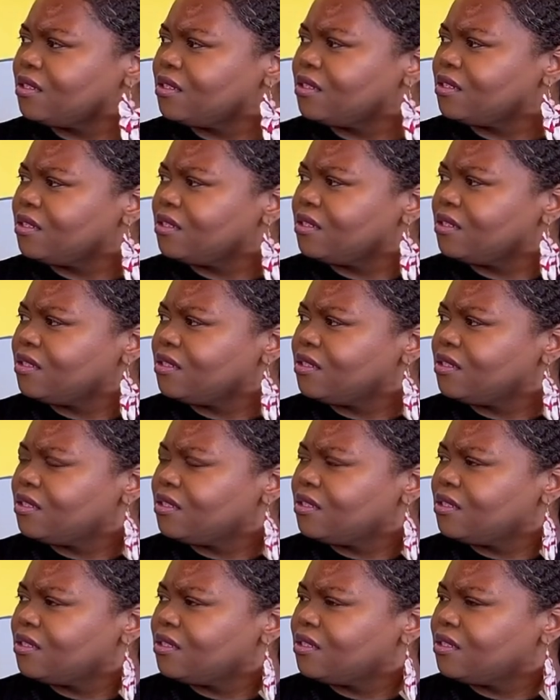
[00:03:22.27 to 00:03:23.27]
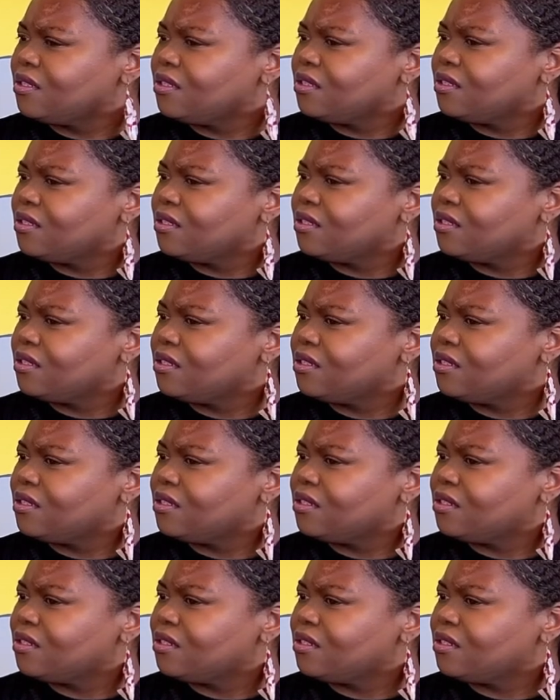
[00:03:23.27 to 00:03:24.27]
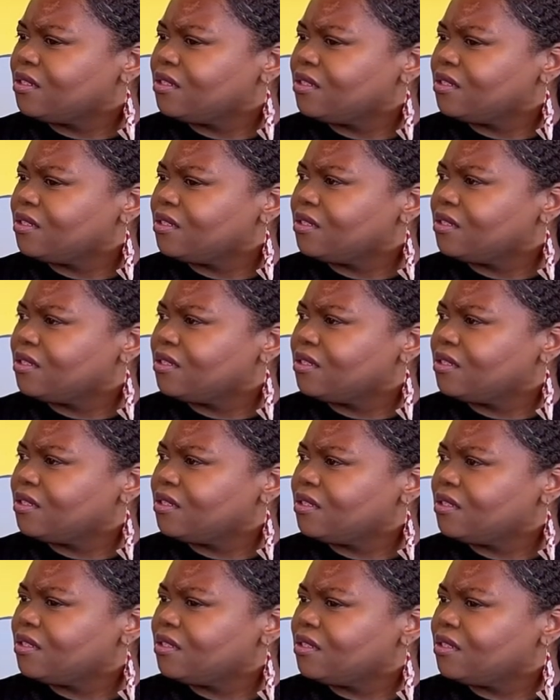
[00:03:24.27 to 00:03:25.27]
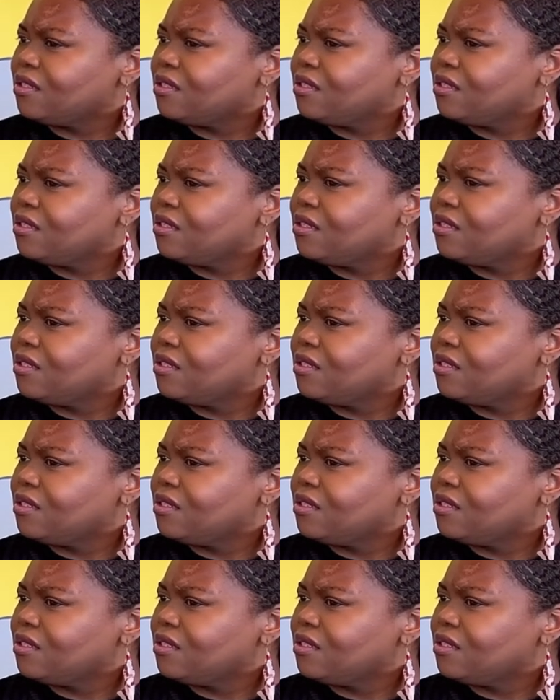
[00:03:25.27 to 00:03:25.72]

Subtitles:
(silent)